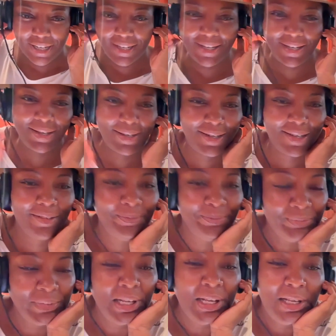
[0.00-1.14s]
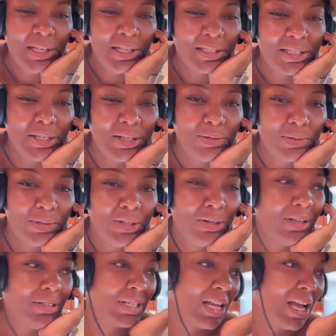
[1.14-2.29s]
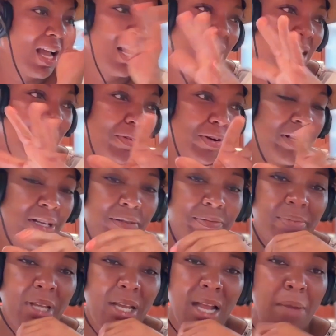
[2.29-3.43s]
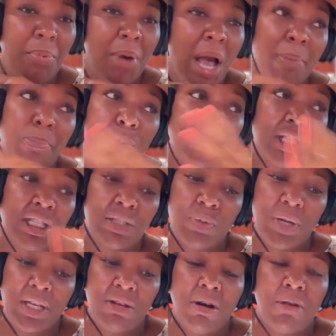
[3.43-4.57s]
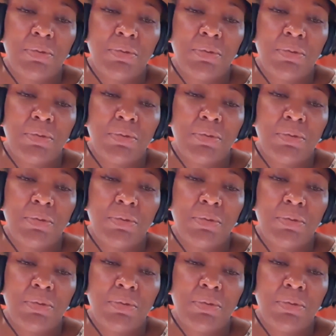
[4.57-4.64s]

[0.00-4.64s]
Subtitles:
Hee. So, you know, I was like, I gotta cover it up. And I bought this wig, y'all.